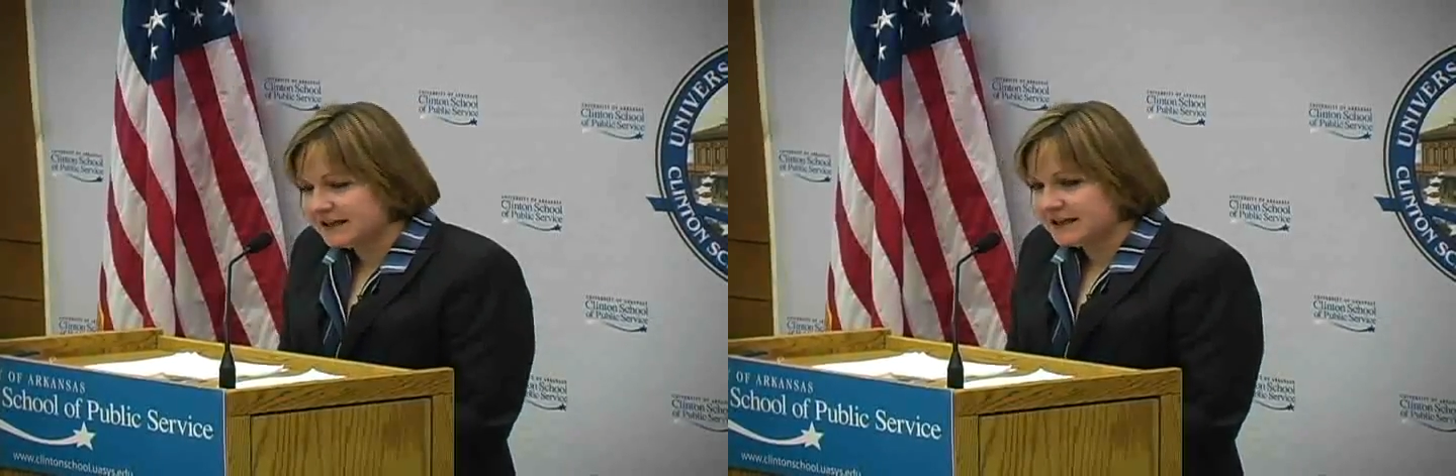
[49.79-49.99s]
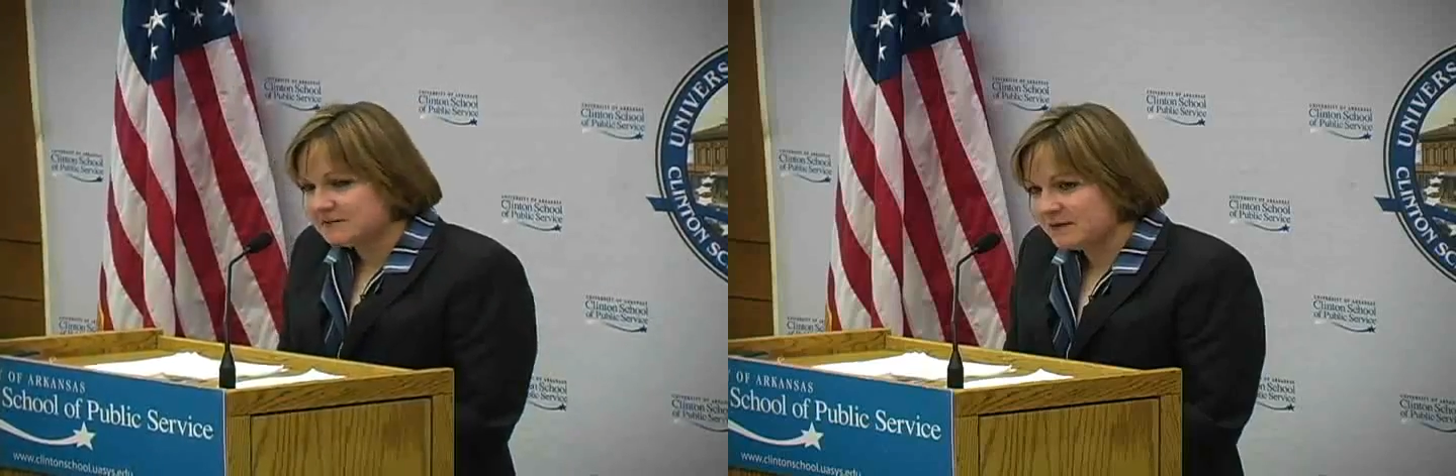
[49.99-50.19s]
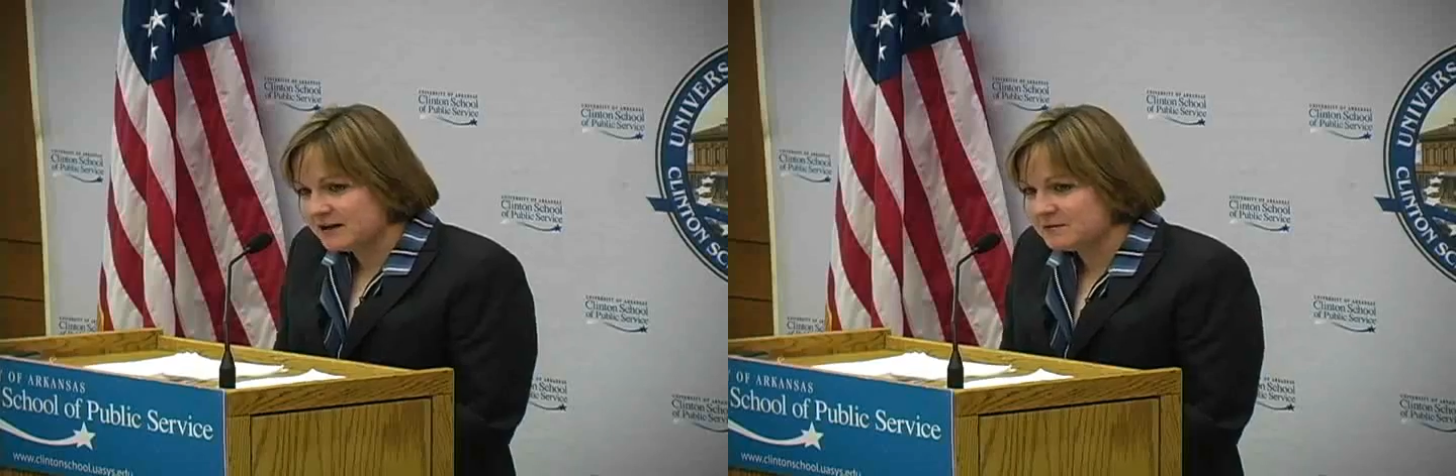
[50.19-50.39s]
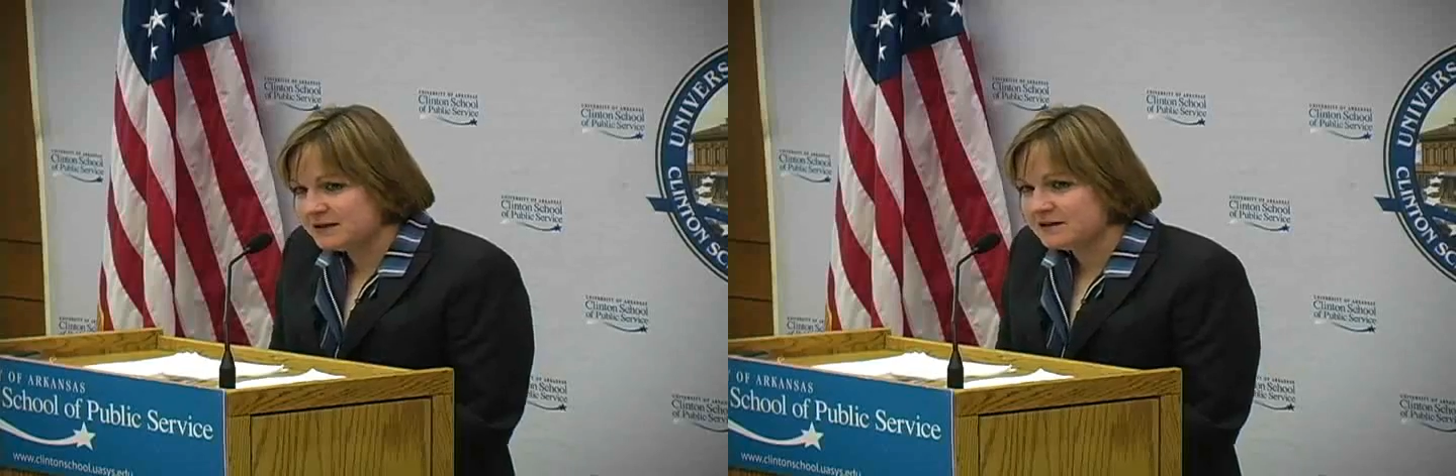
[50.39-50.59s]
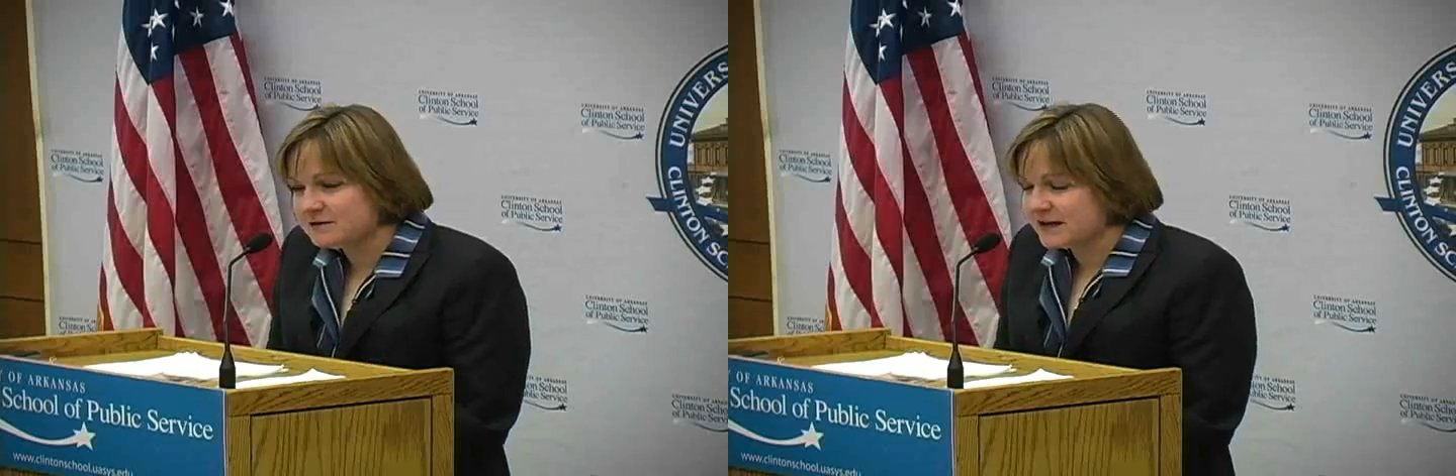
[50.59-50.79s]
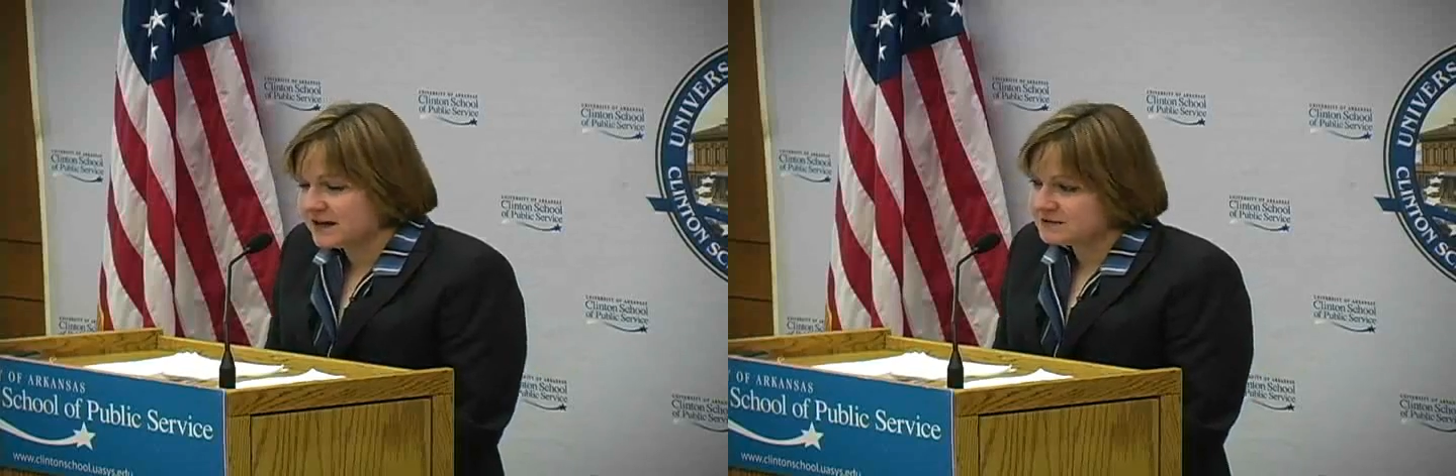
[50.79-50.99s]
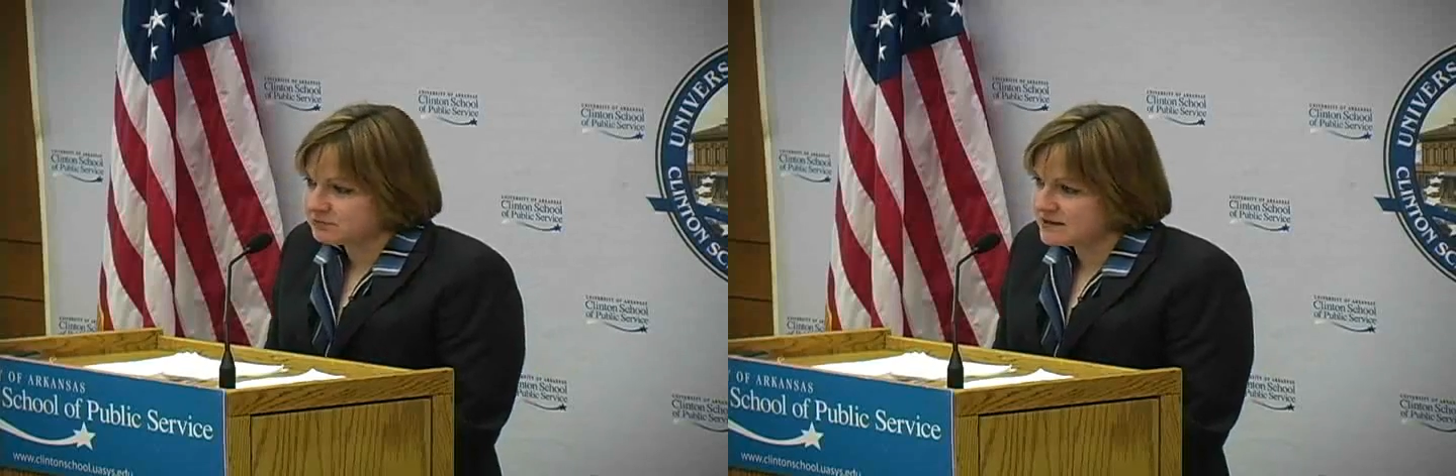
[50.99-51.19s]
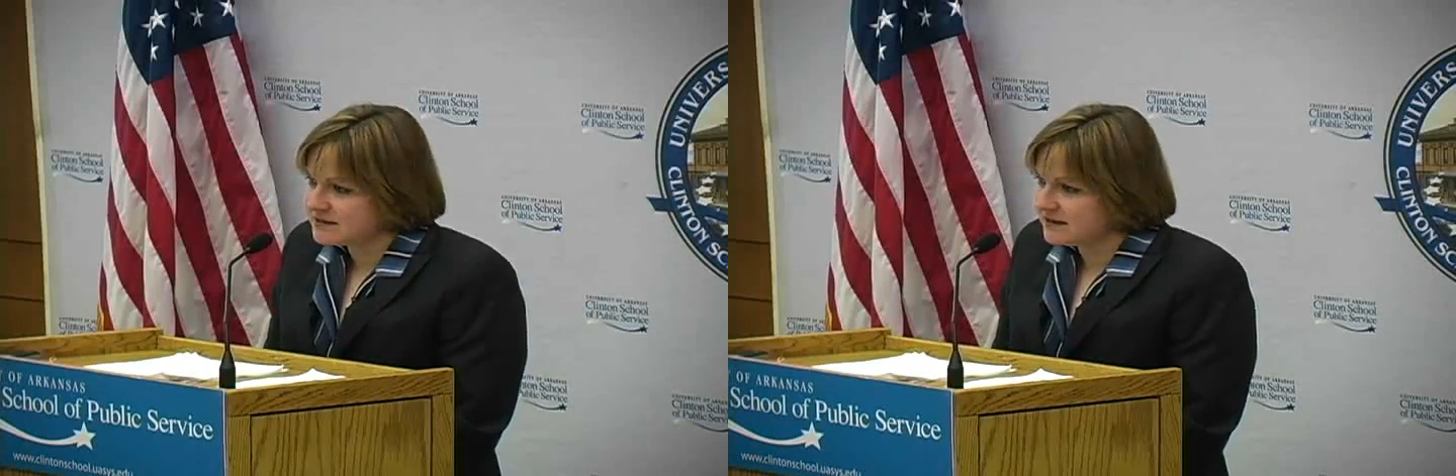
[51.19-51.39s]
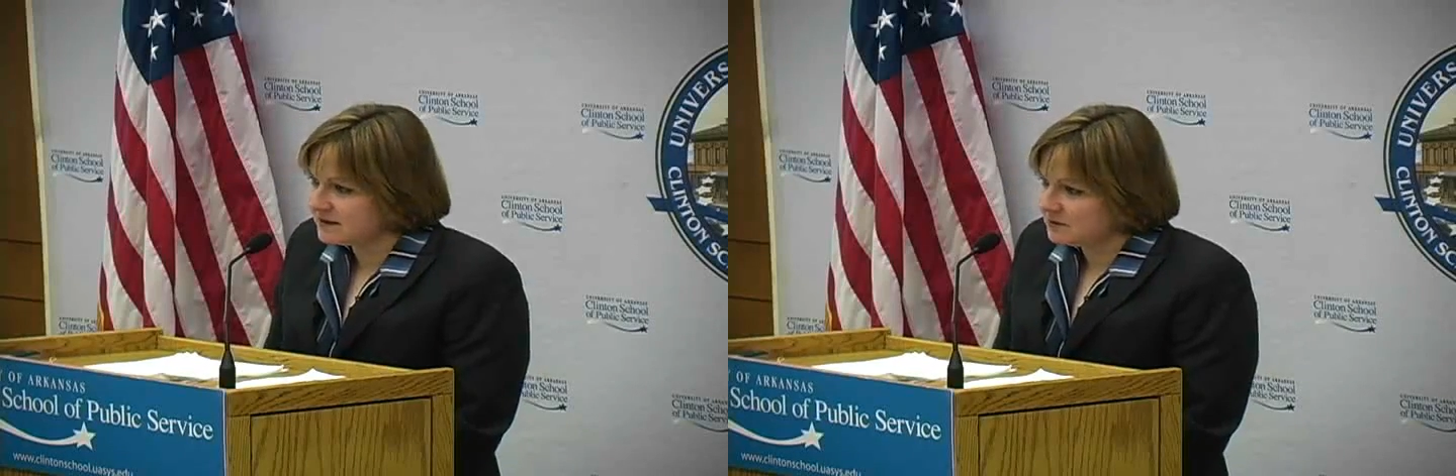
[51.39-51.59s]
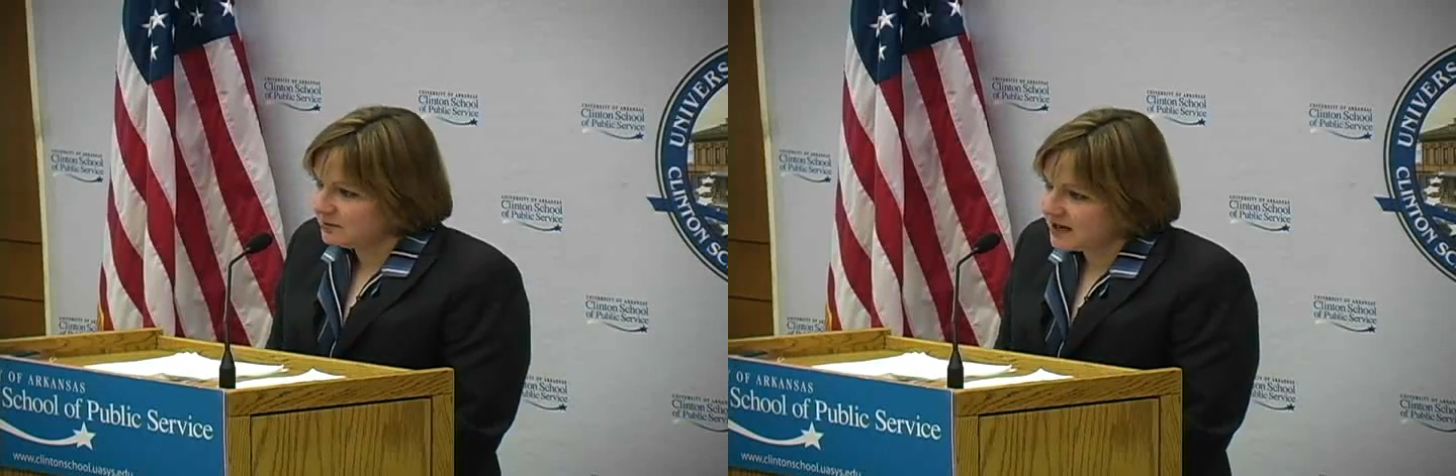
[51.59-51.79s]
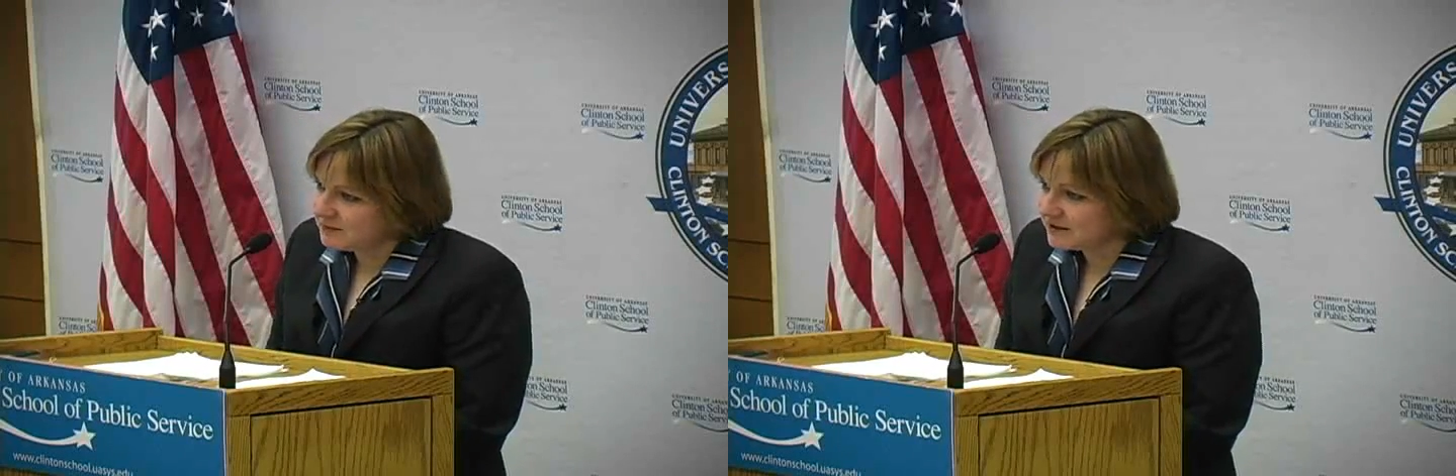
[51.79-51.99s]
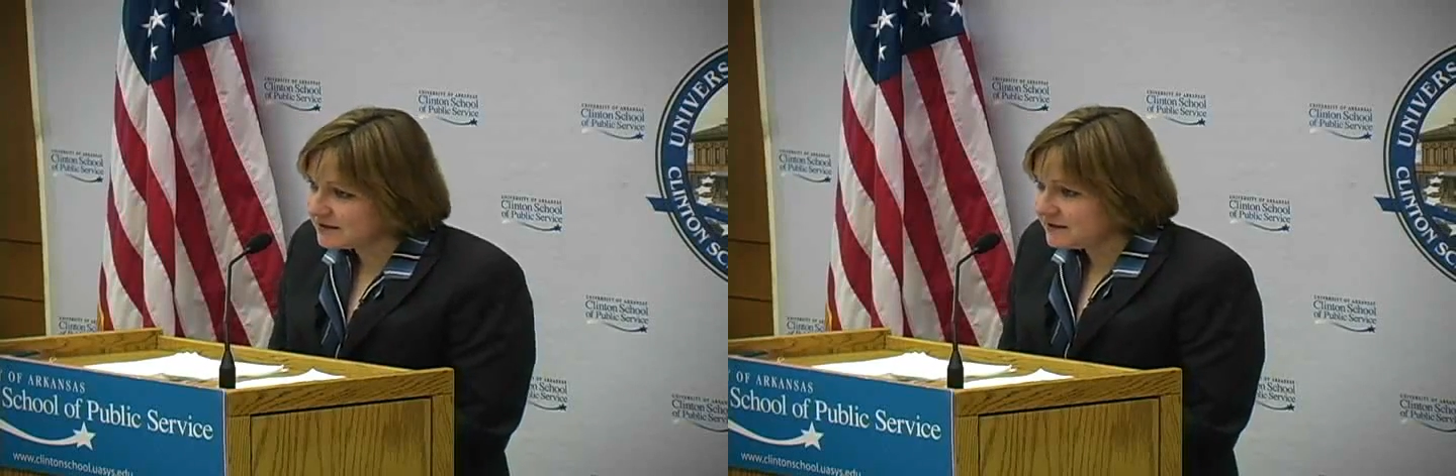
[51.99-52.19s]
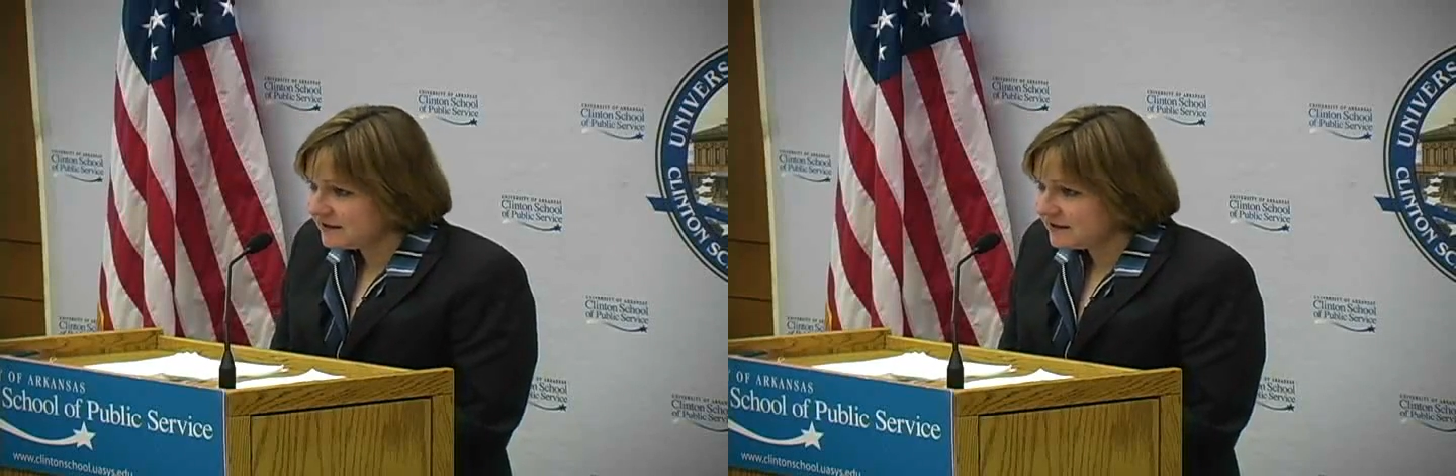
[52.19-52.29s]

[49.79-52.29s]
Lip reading: It may be that as President Obama